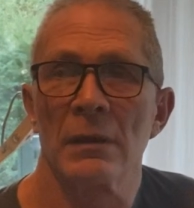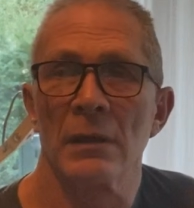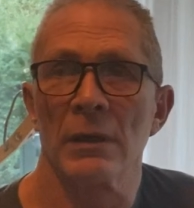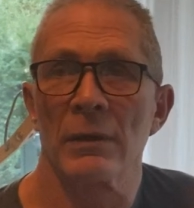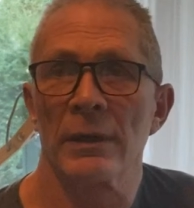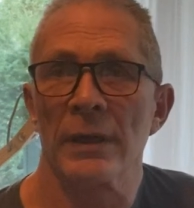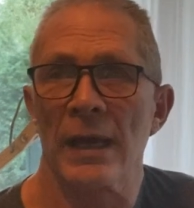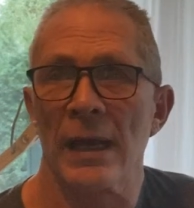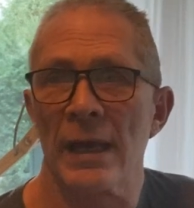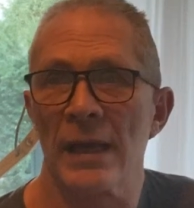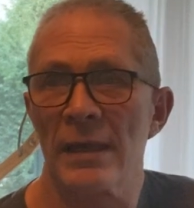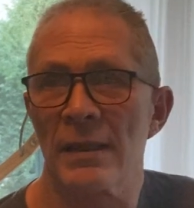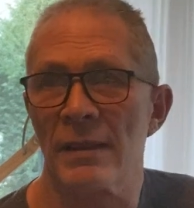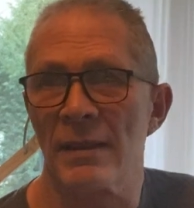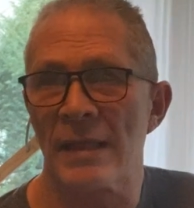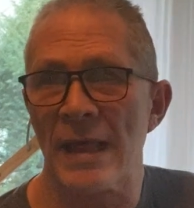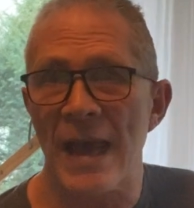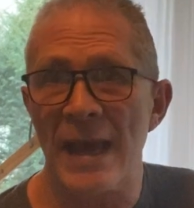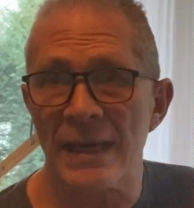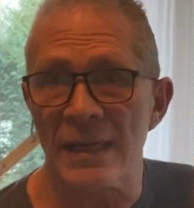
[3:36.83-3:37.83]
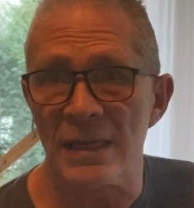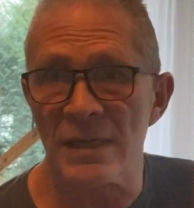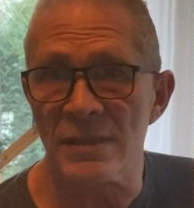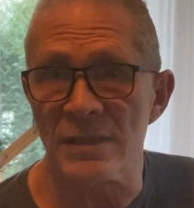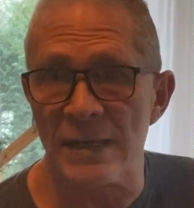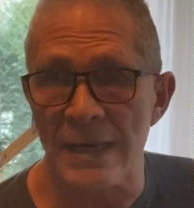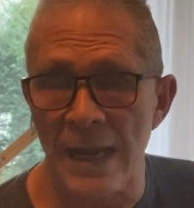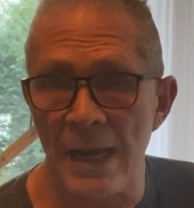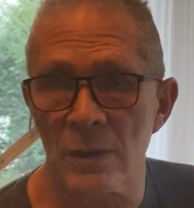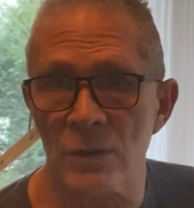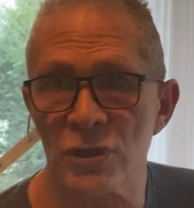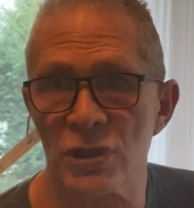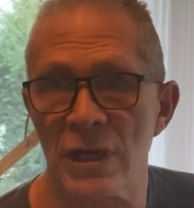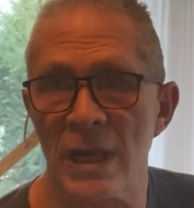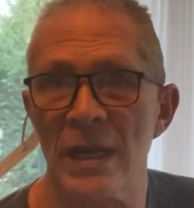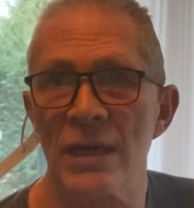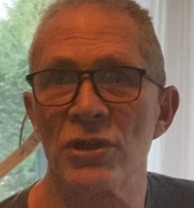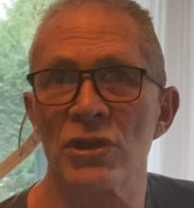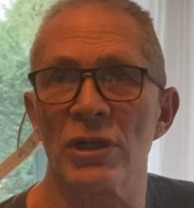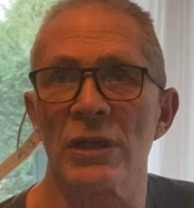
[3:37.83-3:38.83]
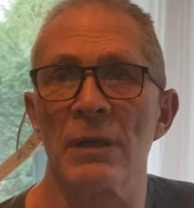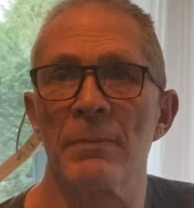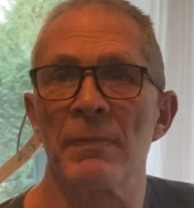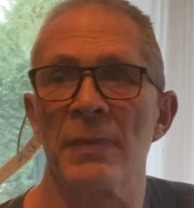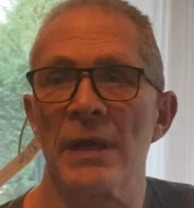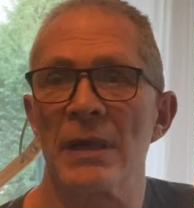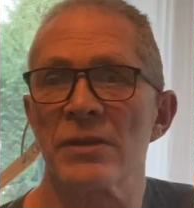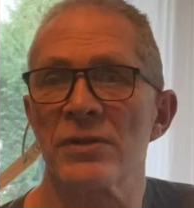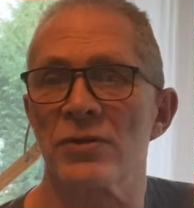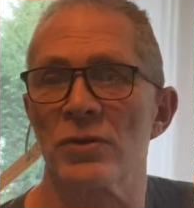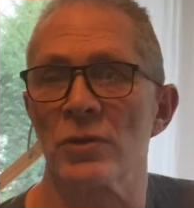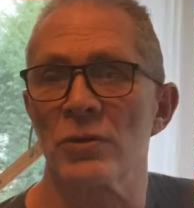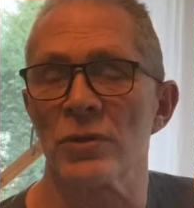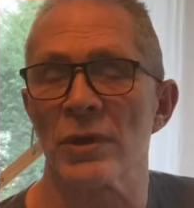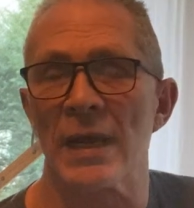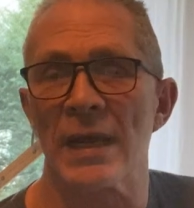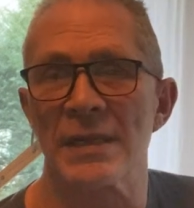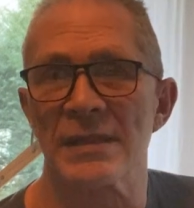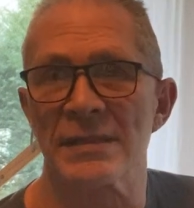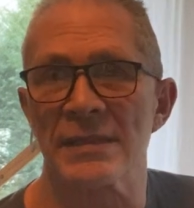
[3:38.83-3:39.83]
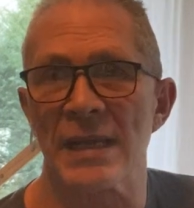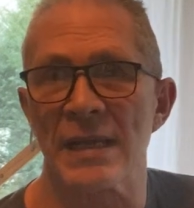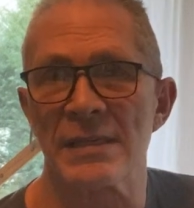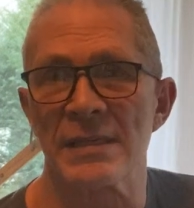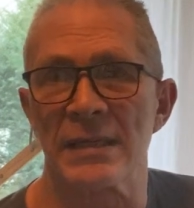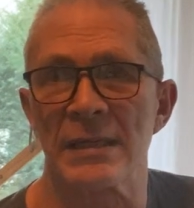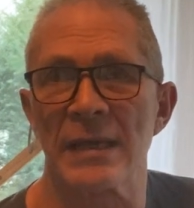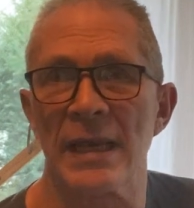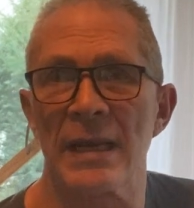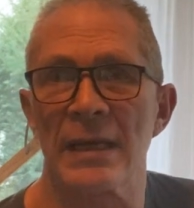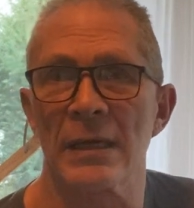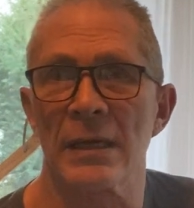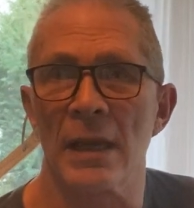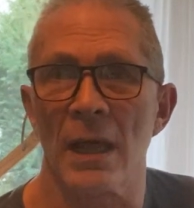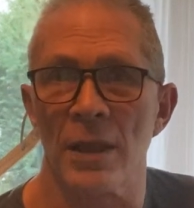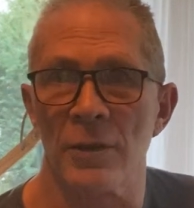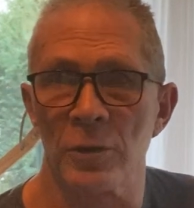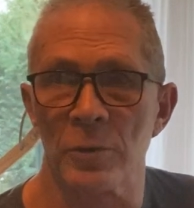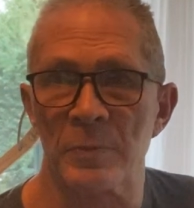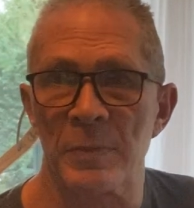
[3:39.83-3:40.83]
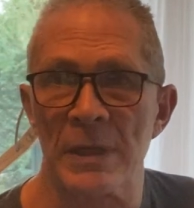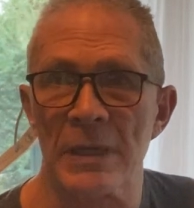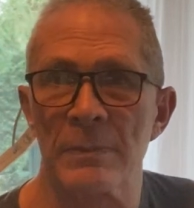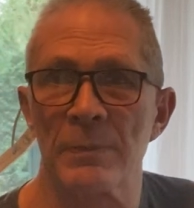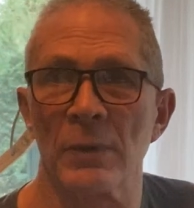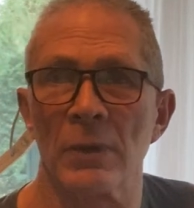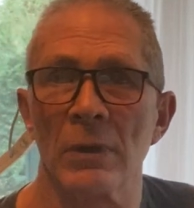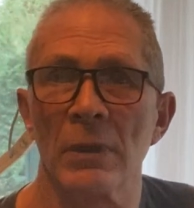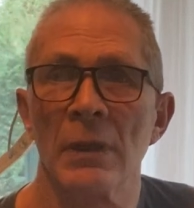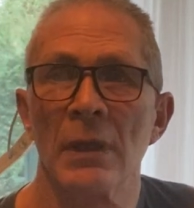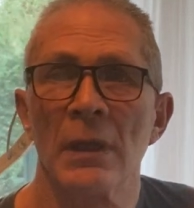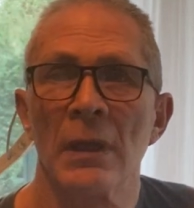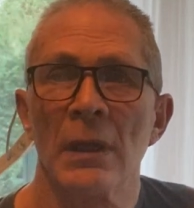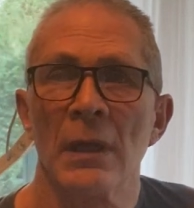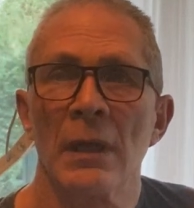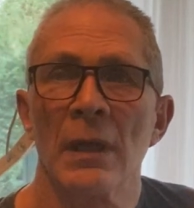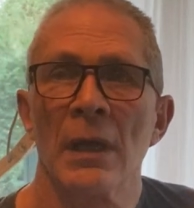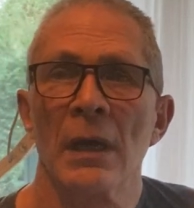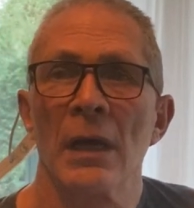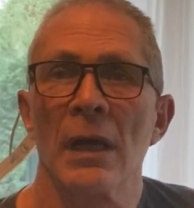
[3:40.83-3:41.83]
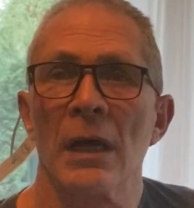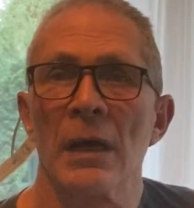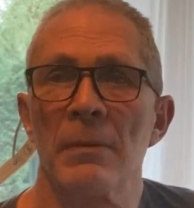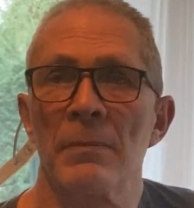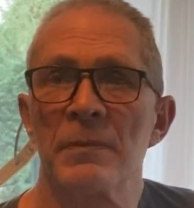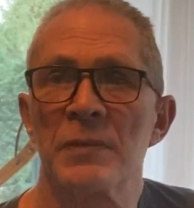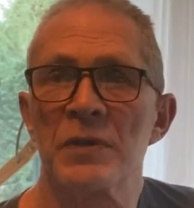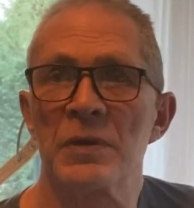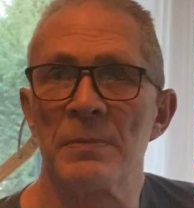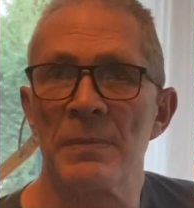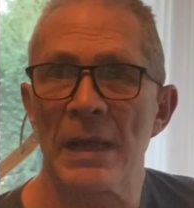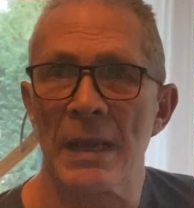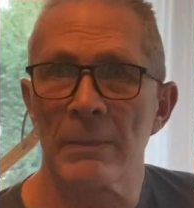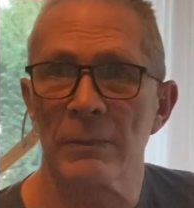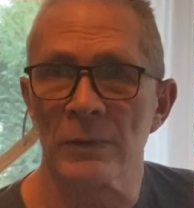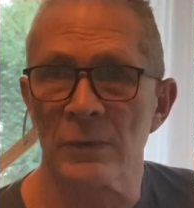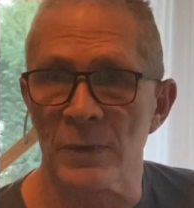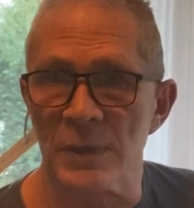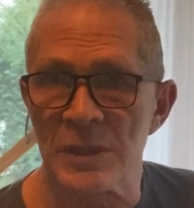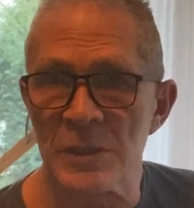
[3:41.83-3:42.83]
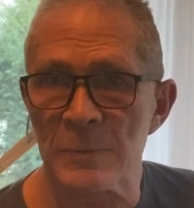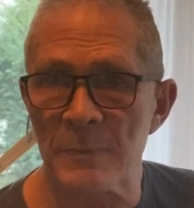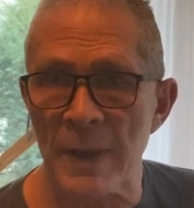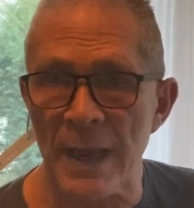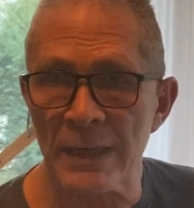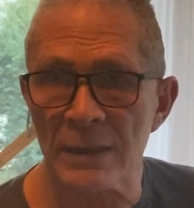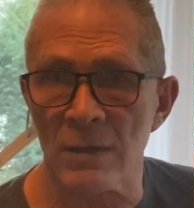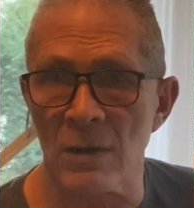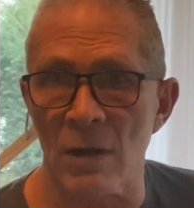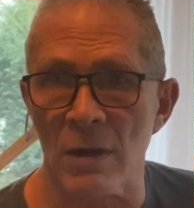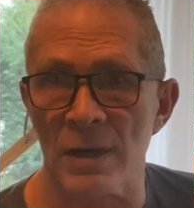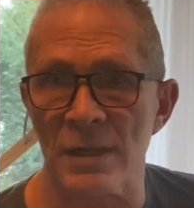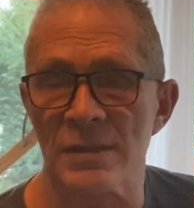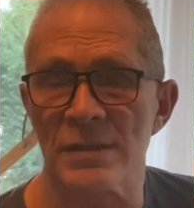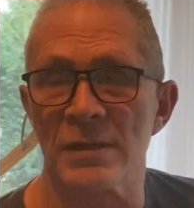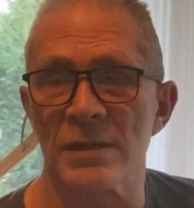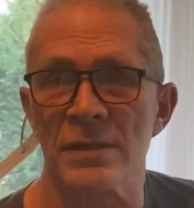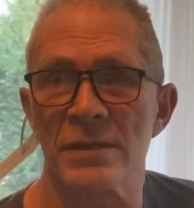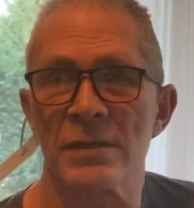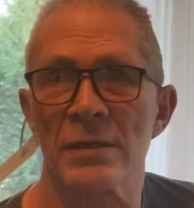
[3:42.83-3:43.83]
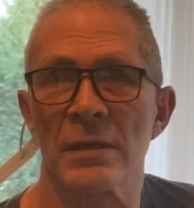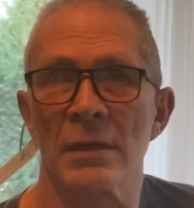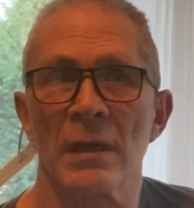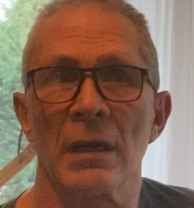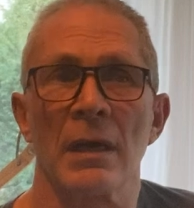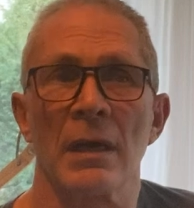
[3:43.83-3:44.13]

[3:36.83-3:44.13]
Okay, that is now changing a bit. Sutra has designated other people to be able to inspect harnesses.